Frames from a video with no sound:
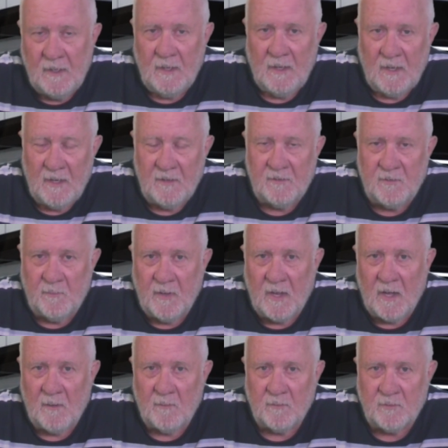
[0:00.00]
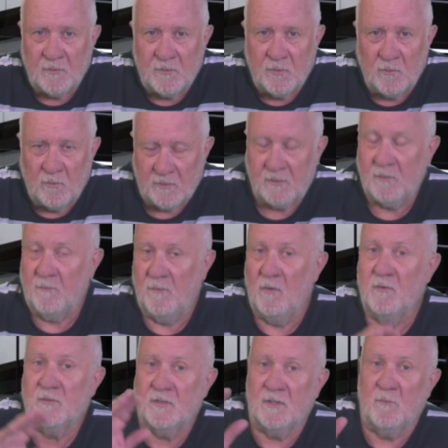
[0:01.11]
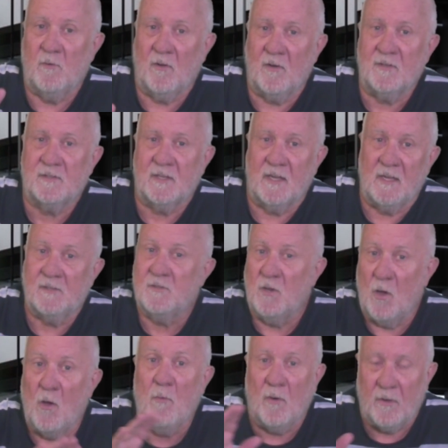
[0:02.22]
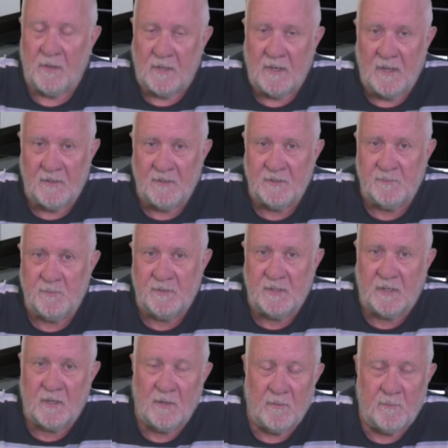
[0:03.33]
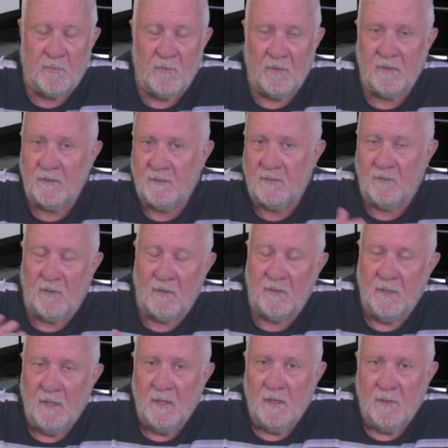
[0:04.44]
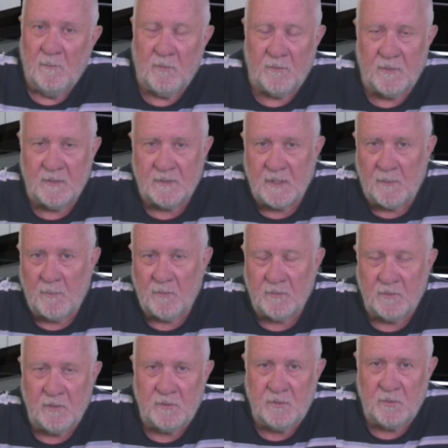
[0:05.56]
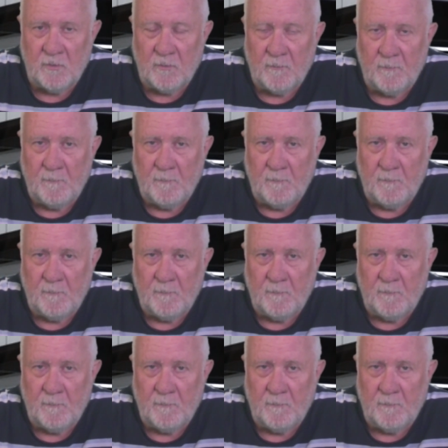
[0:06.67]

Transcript: and to be able to talk to virtually what I see as nobody at this particular point until I put this up on YouTube.